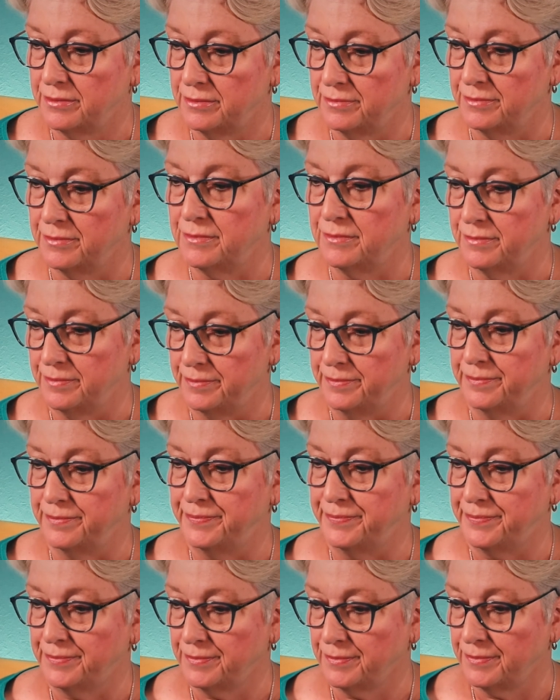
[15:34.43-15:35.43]

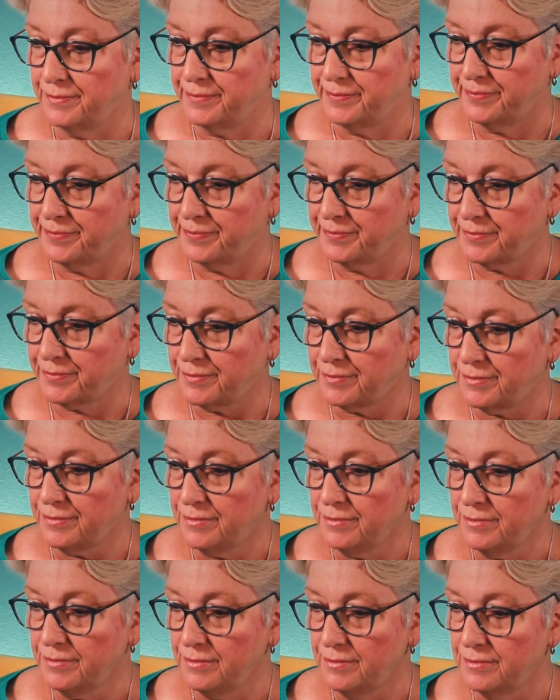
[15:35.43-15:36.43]
Hello? Are you going to help
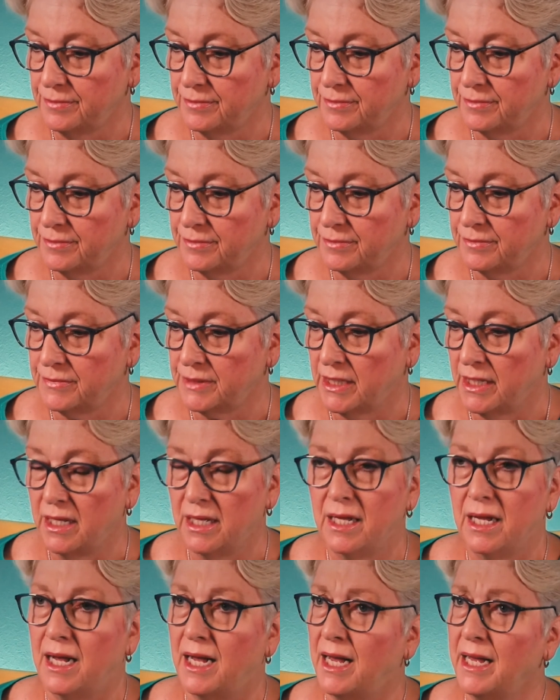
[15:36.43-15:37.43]
my family or not?
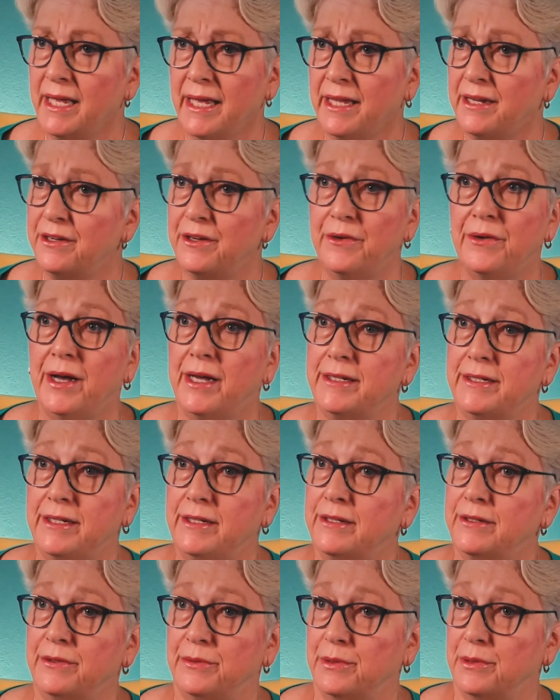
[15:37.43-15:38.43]
I had no
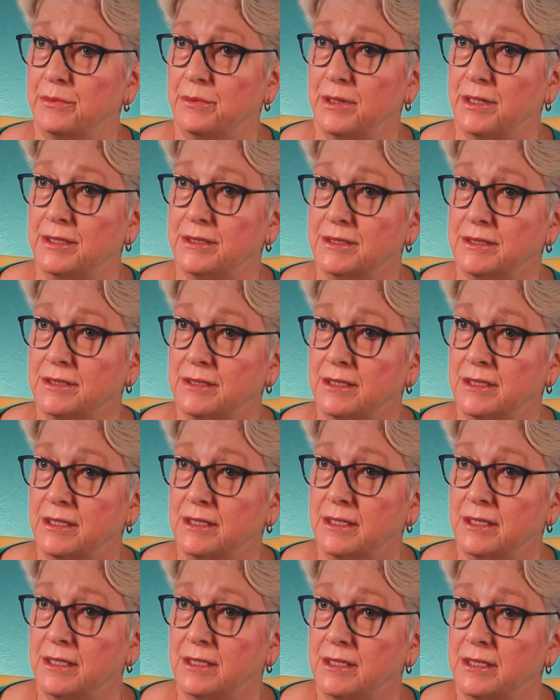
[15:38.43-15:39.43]
idea who it was,
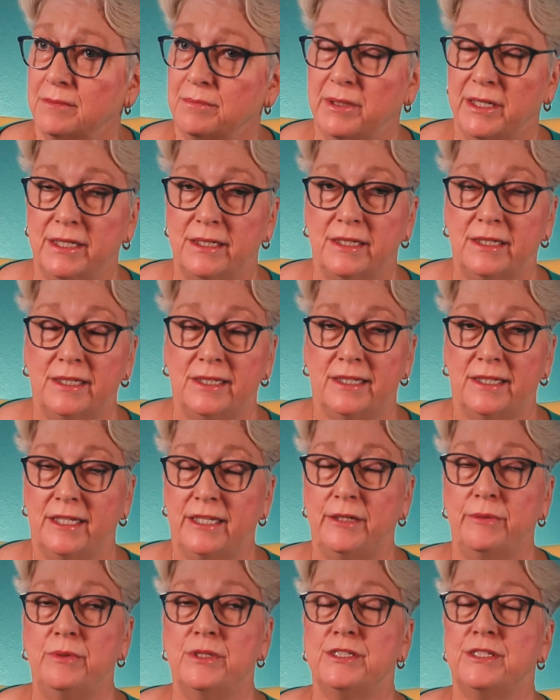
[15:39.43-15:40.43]
but
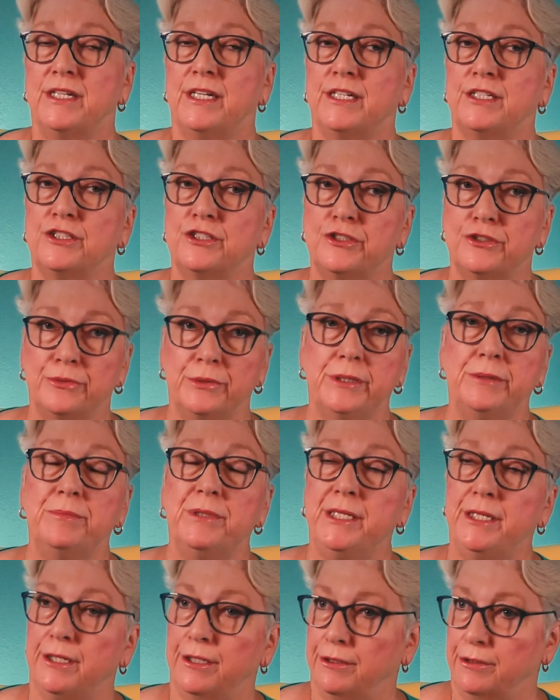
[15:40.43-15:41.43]
he was
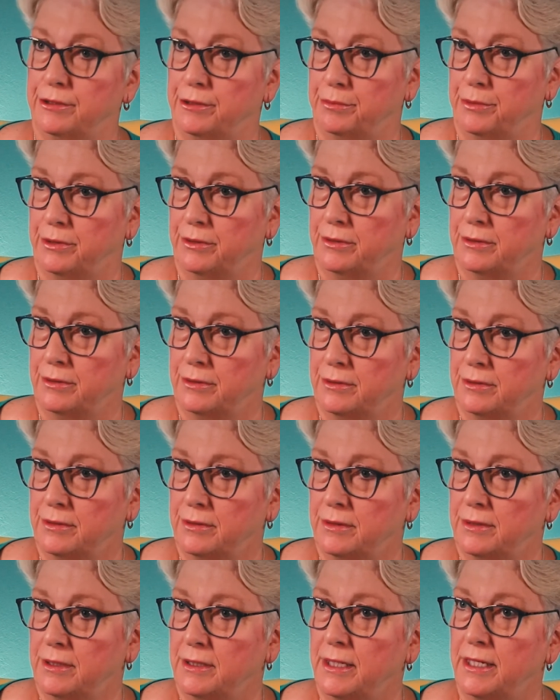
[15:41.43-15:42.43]
extremely irritable
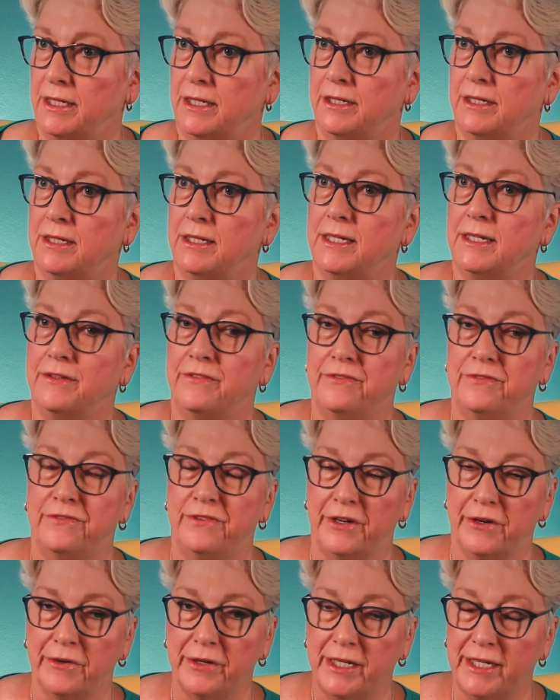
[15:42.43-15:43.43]
and
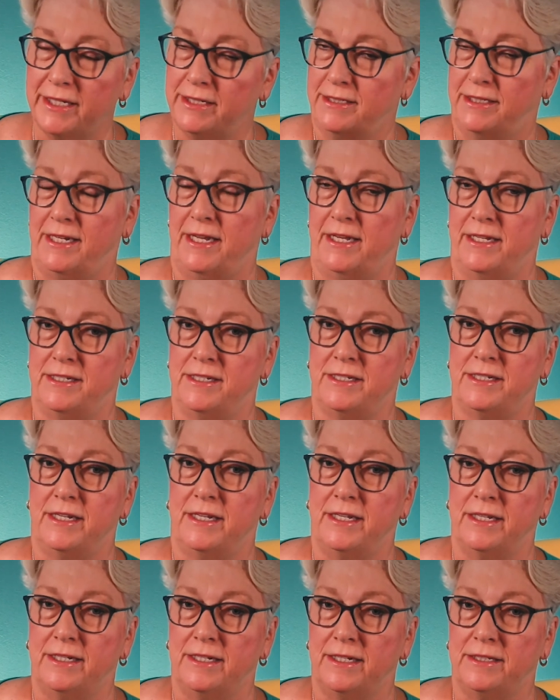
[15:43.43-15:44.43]
very intense
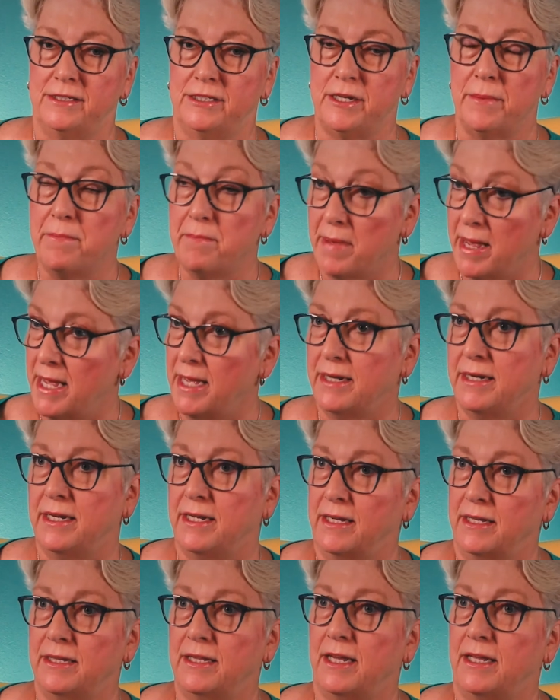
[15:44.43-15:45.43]
in
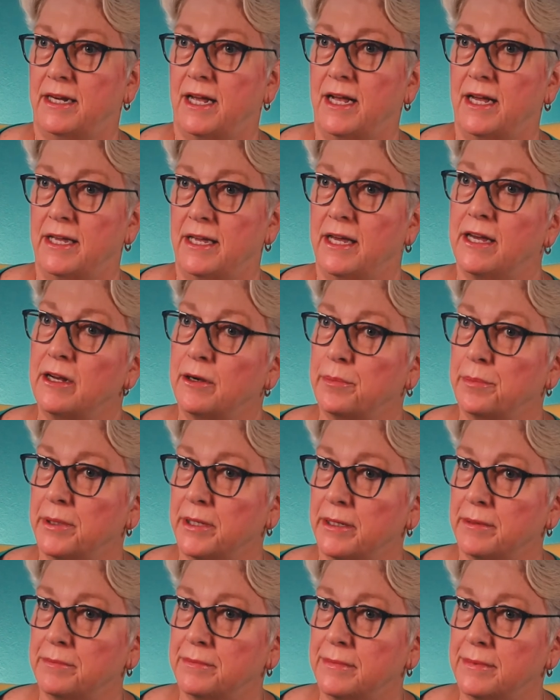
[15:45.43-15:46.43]
demanding that I help
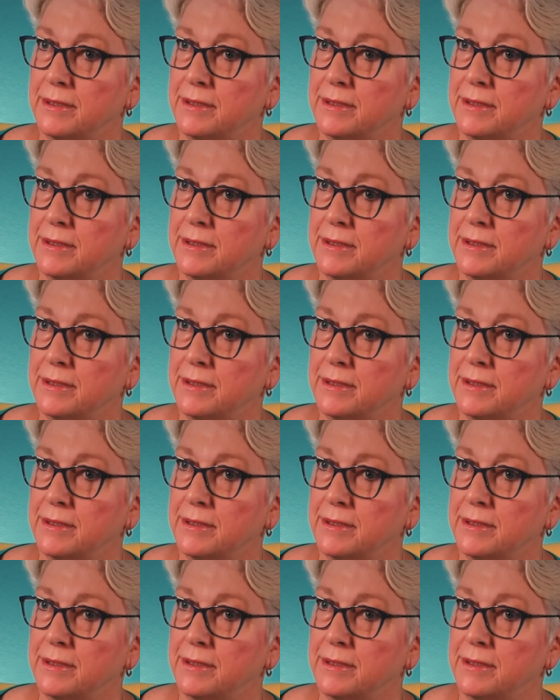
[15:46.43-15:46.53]
him.